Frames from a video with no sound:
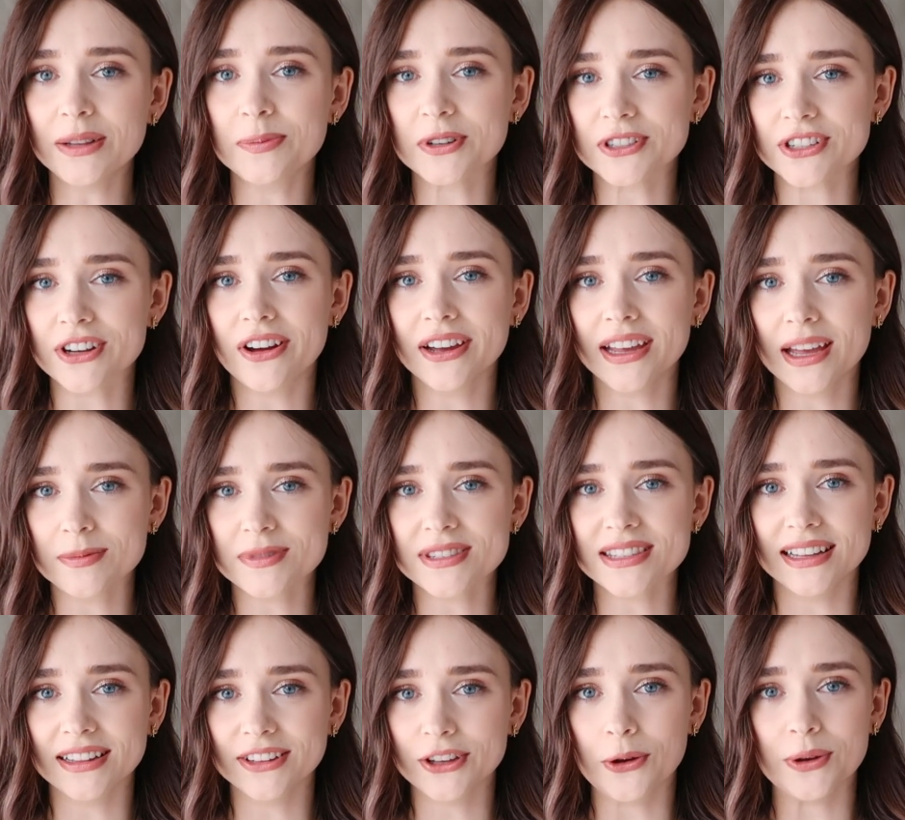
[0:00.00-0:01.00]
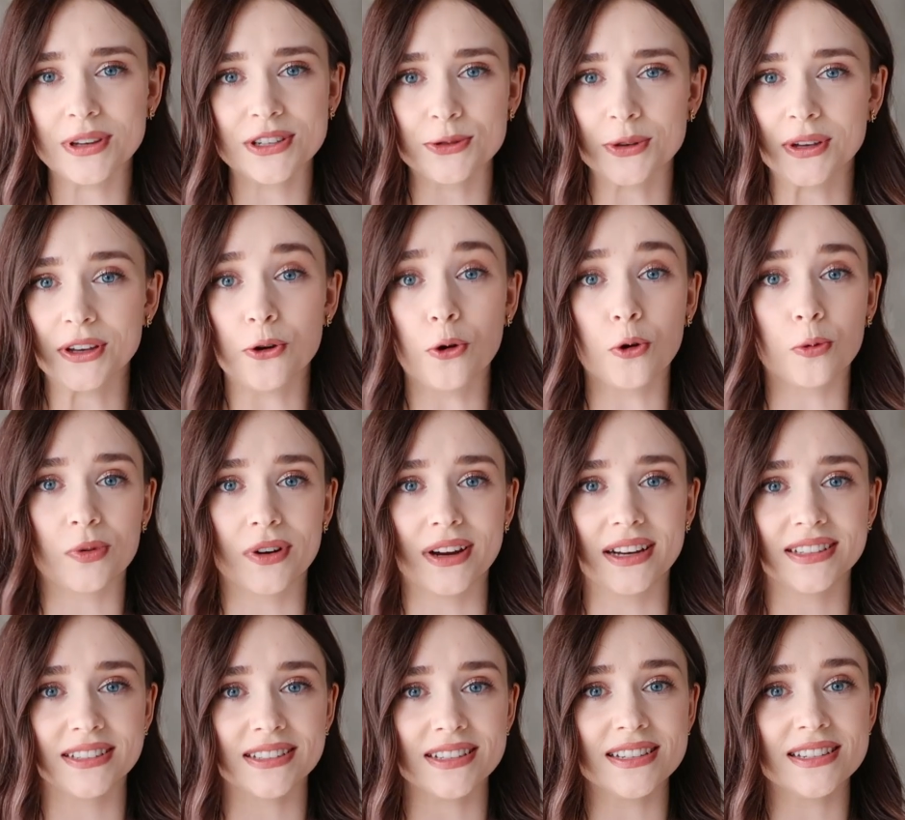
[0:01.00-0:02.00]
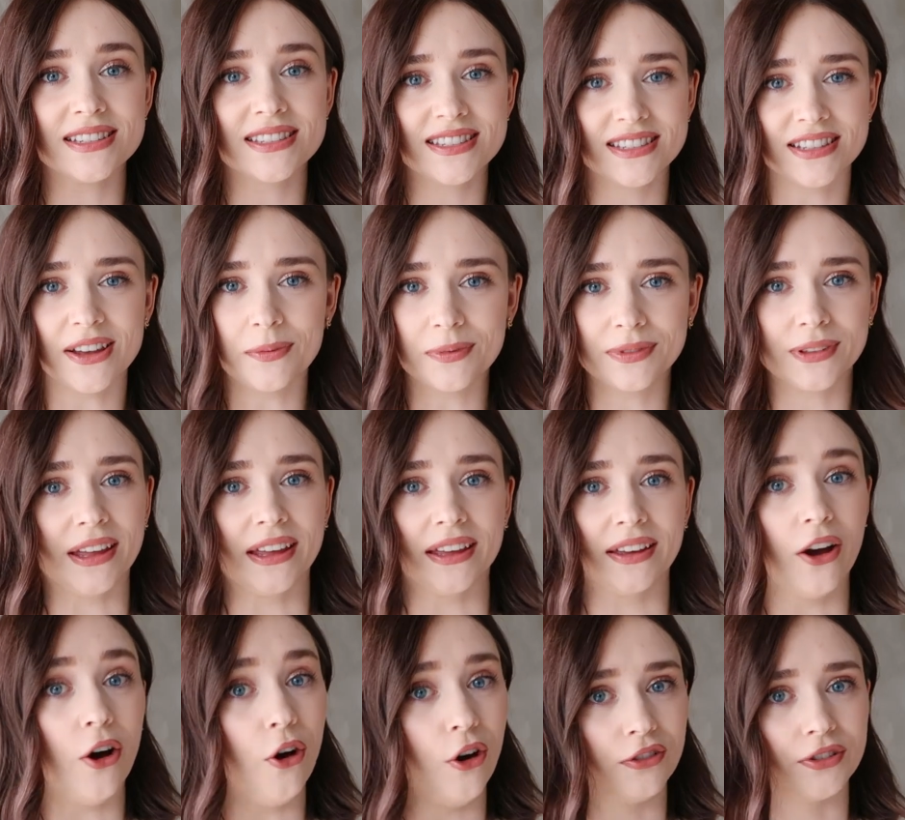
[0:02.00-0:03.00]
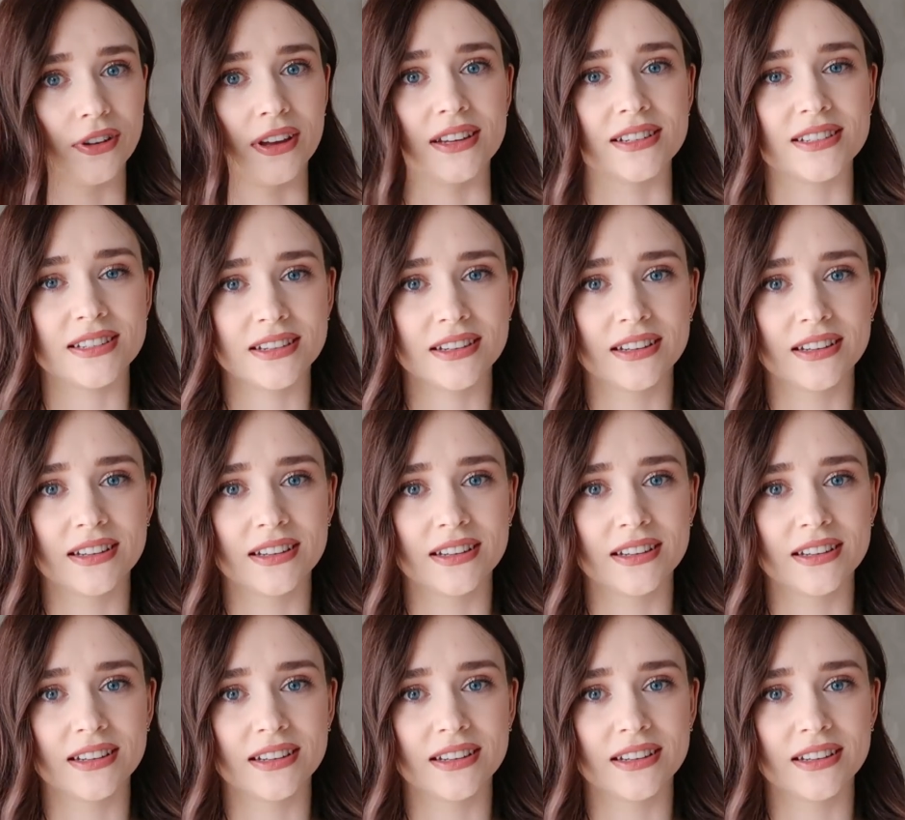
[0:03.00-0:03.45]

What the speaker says: but I am still going to incorporate something of it.